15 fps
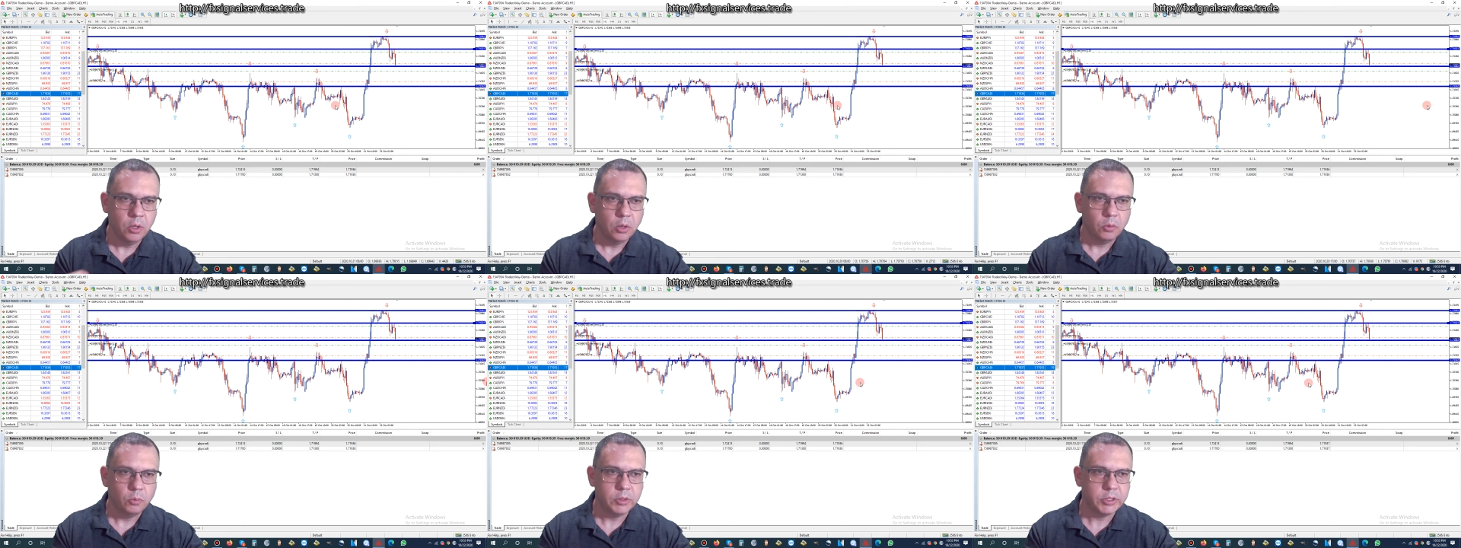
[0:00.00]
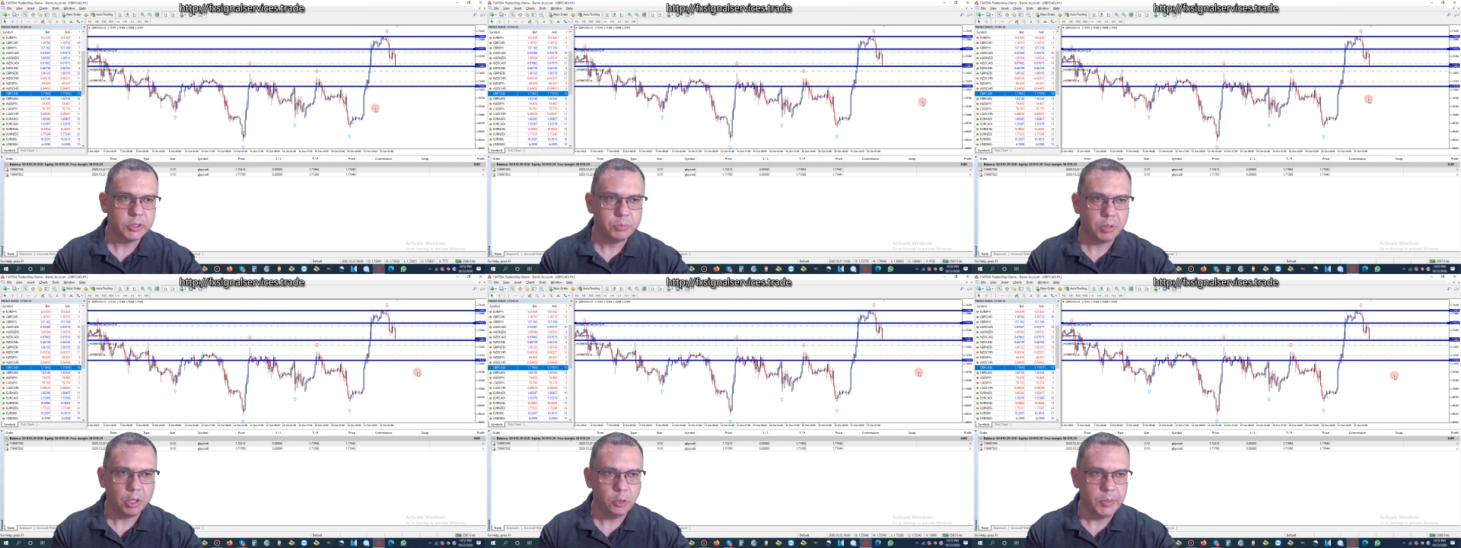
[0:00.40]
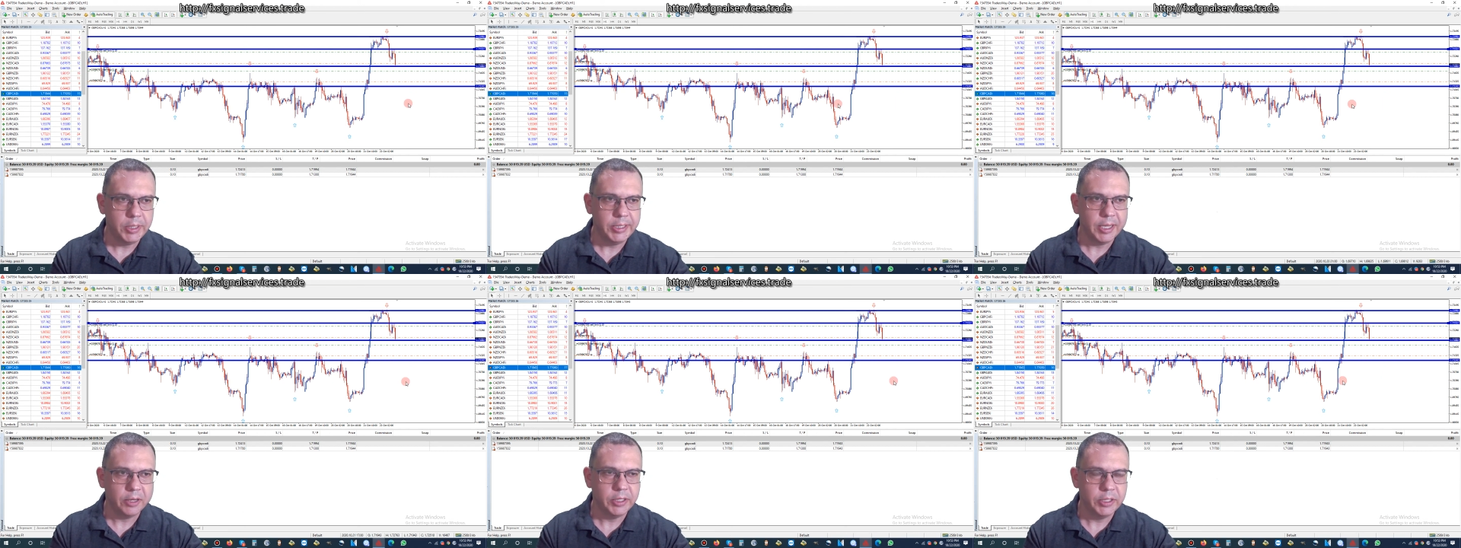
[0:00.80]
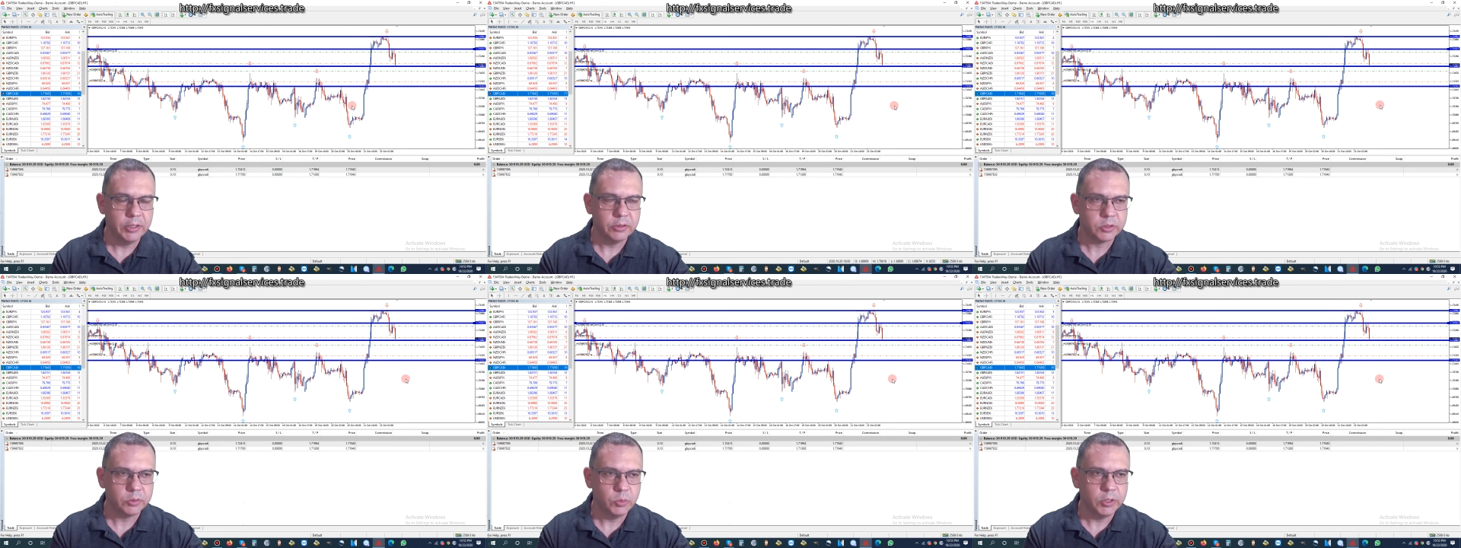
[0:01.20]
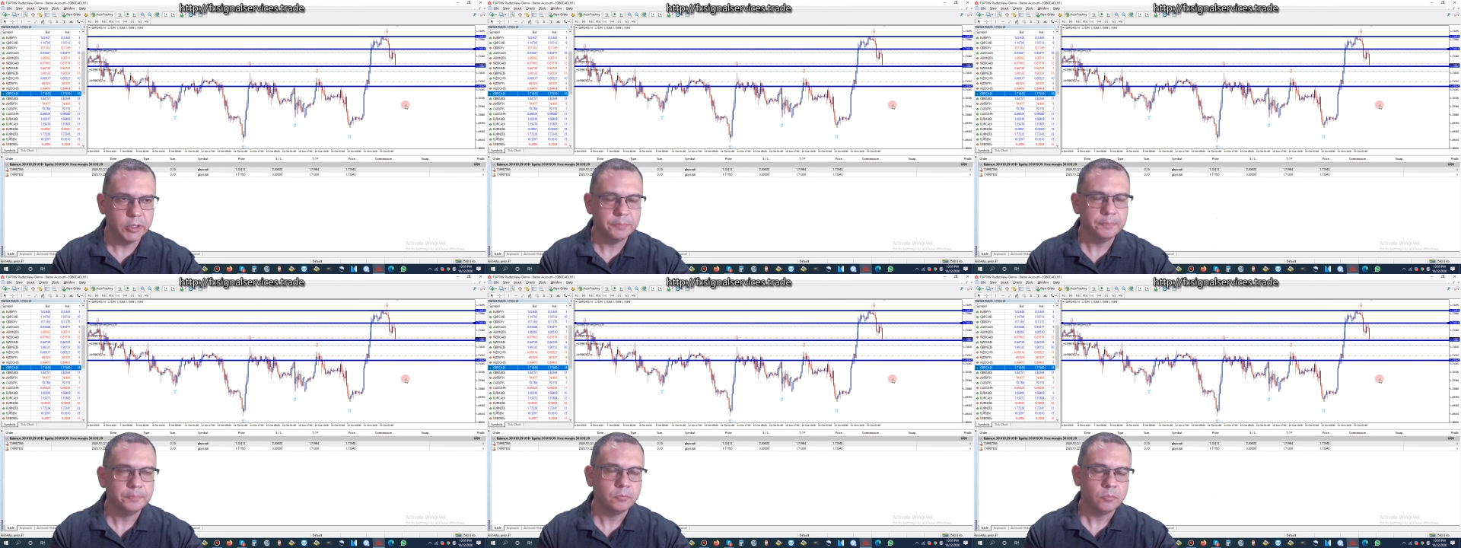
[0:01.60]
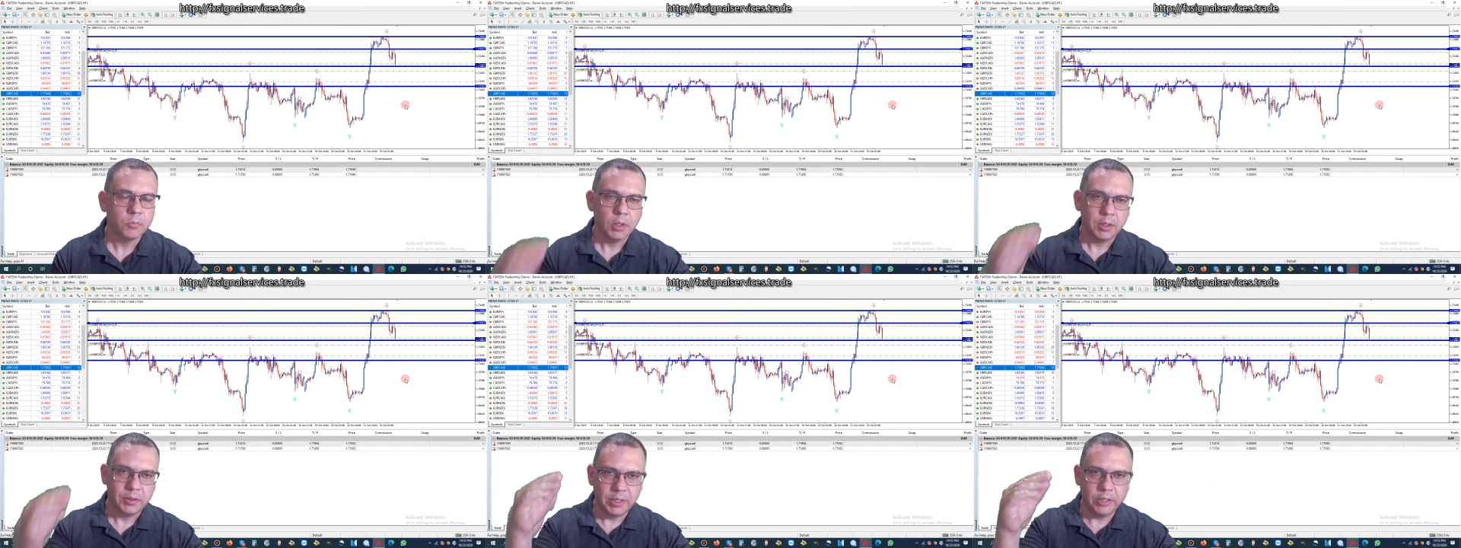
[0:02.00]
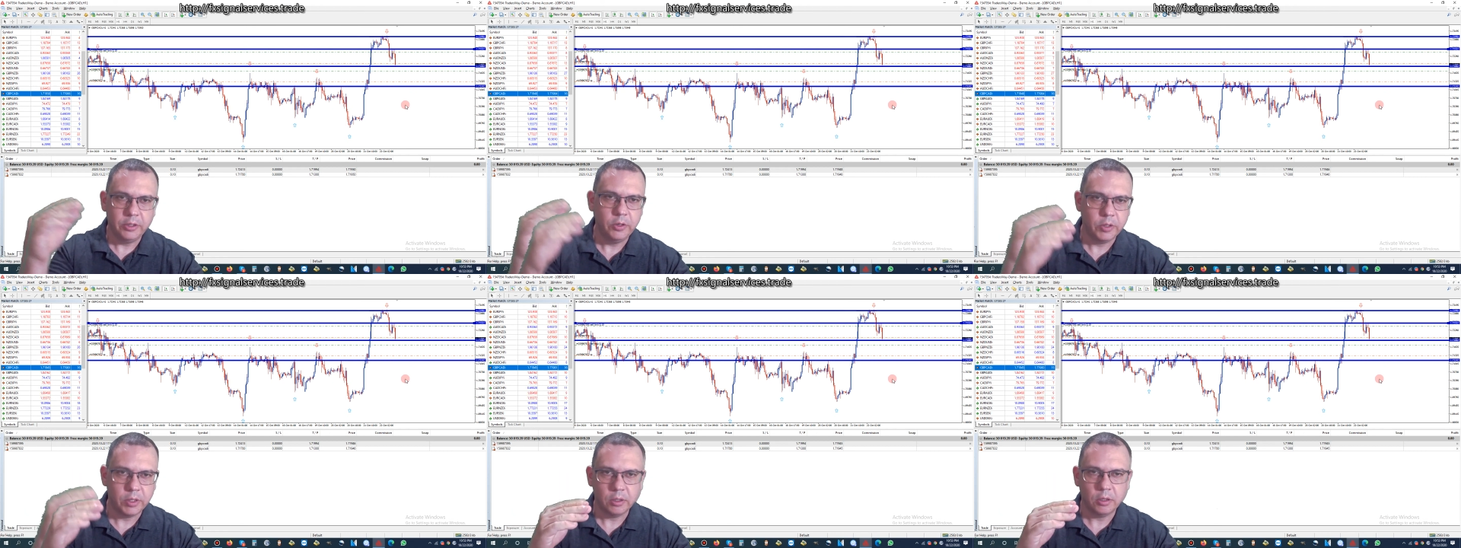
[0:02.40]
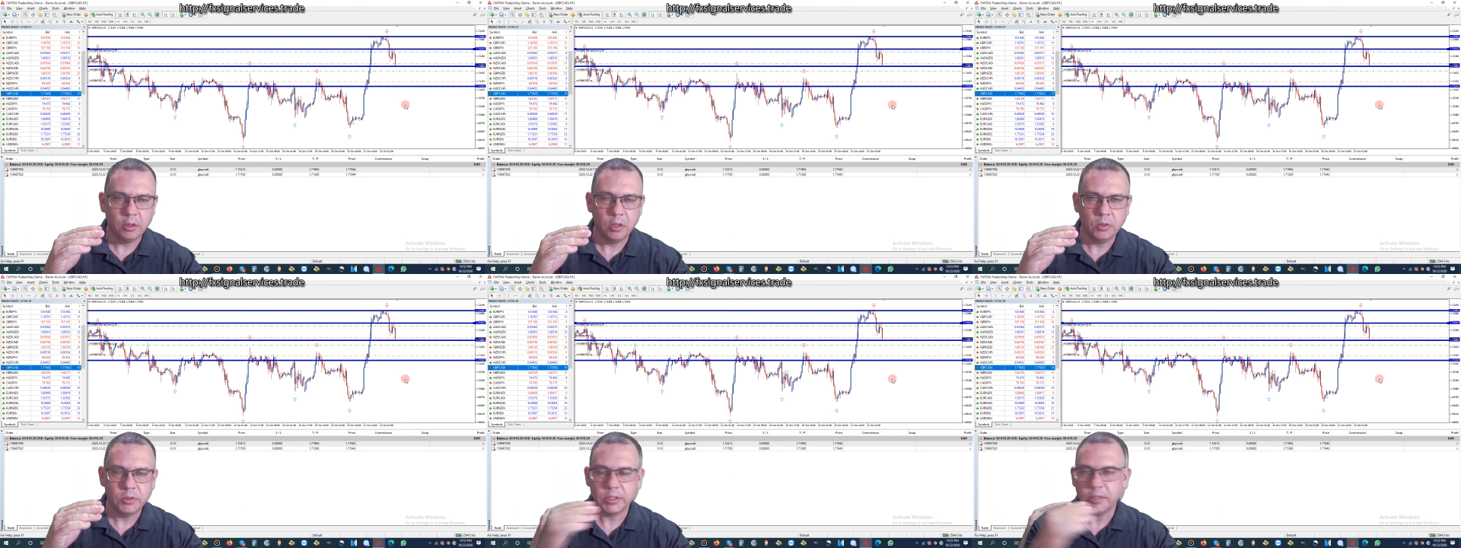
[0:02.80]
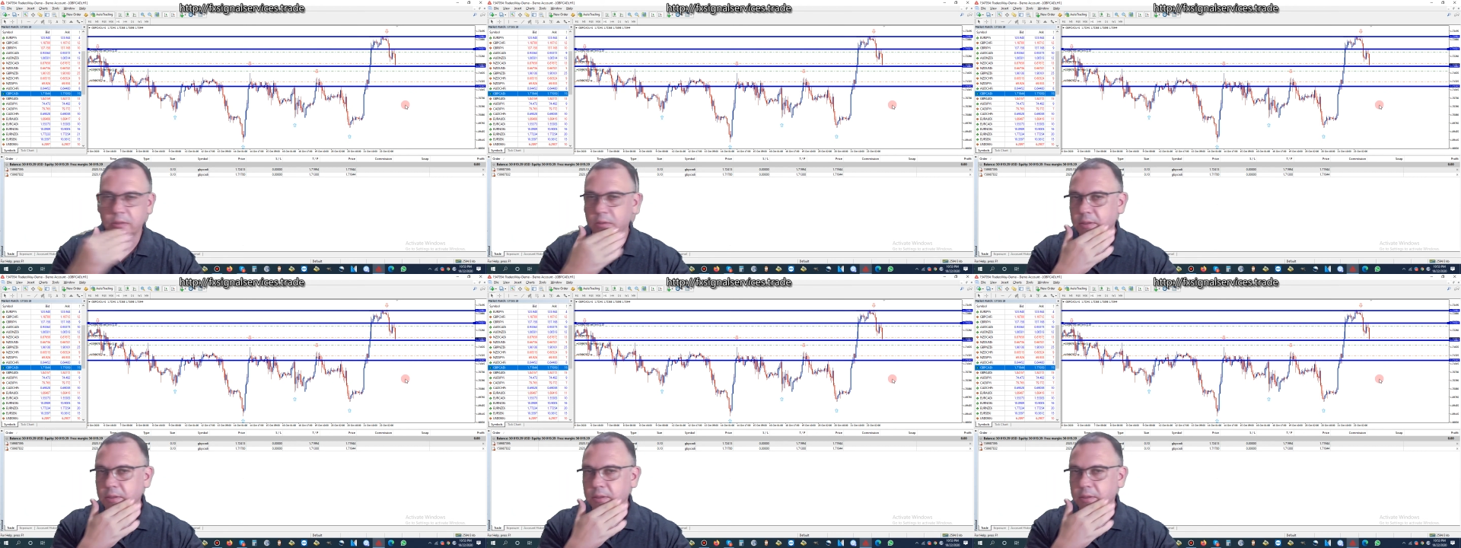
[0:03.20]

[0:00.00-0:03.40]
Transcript: which would probably be down here somewhere, then you can close it.